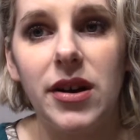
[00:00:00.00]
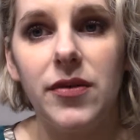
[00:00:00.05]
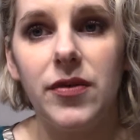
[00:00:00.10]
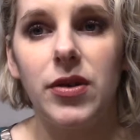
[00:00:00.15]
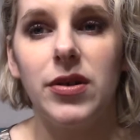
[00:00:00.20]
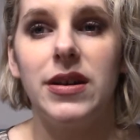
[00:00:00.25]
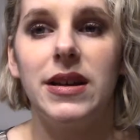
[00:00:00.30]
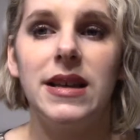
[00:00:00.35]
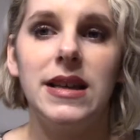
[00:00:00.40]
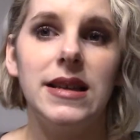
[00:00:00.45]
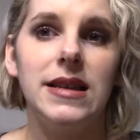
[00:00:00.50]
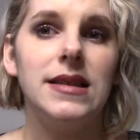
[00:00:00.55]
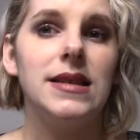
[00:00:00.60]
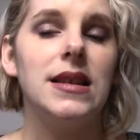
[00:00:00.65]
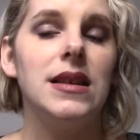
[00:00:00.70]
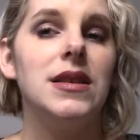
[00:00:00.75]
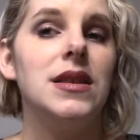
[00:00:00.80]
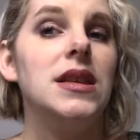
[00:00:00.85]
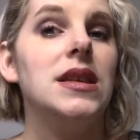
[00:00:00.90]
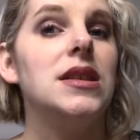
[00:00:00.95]
over is
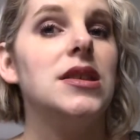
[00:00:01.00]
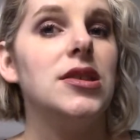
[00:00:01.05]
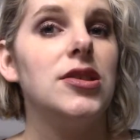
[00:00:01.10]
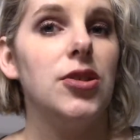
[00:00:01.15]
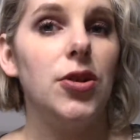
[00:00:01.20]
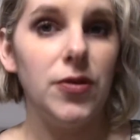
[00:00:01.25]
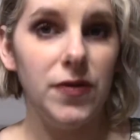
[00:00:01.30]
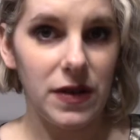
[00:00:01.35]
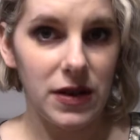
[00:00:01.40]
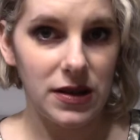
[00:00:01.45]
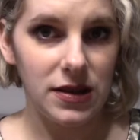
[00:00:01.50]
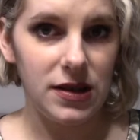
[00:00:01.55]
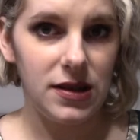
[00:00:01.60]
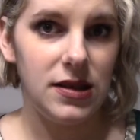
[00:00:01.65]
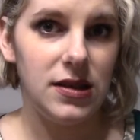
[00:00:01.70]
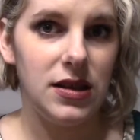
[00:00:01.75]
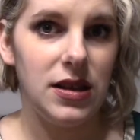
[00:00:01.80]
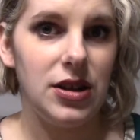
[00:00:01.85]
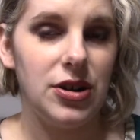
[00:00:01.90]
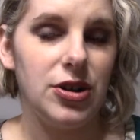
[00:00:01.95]
the
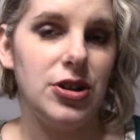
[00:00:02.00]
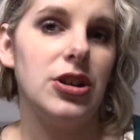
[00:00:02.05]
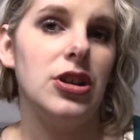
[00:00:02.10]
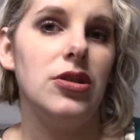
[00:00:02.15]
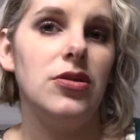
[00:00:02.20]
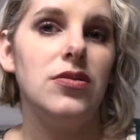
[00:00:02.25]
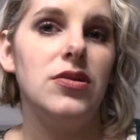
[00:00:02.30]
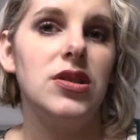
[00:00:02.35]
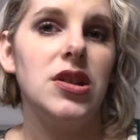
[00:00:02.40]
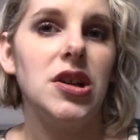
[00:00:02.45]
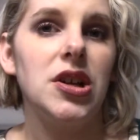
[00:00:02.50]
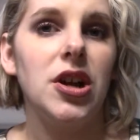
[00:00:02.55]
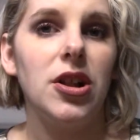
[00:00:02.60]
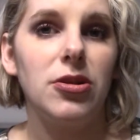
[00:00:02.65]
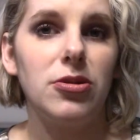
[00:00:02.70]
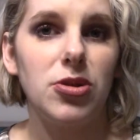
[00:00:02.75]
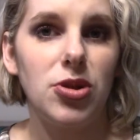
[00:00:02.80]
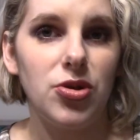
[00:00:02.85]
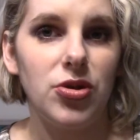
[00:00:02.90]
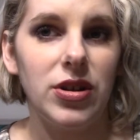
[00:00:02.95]
solvents that are used in
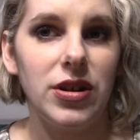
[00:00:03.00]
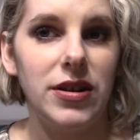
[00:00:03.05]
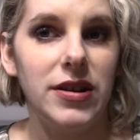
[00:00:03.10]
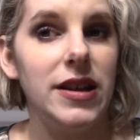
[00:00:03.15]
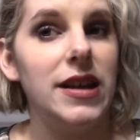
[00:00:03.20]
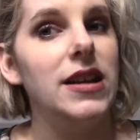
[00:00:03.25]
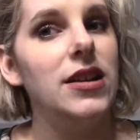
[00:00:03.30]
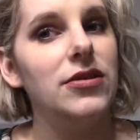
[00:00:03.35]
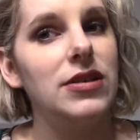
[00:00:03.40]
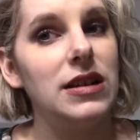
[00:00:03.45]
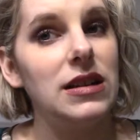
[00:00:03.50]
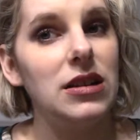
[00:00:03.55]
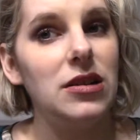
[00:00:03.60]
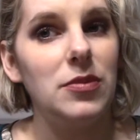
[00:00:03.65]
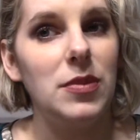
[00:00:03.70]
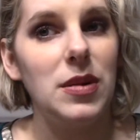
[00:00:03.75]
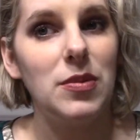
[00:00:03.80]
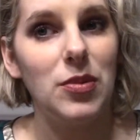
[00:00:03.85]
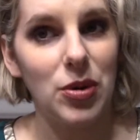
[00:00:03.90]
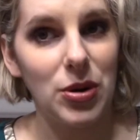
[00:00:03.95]
Color Street, and I'll get a little
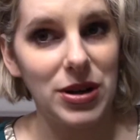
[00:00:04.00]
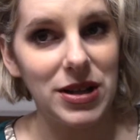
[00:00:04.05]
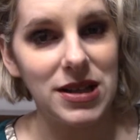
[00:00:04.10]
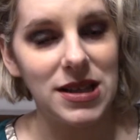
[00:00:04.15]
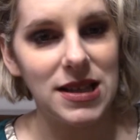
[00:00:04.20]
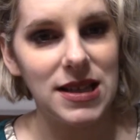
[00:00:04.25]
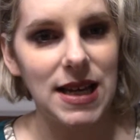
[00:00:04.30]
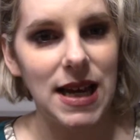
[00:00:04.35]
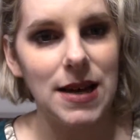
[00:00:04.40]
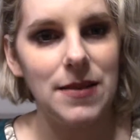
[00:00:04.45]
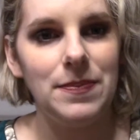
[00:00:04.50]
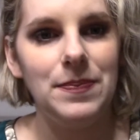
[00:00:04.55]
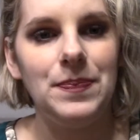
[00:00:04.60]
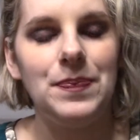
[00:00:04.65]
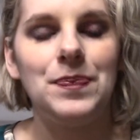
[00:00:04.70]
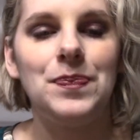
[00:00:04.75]
bit more into that.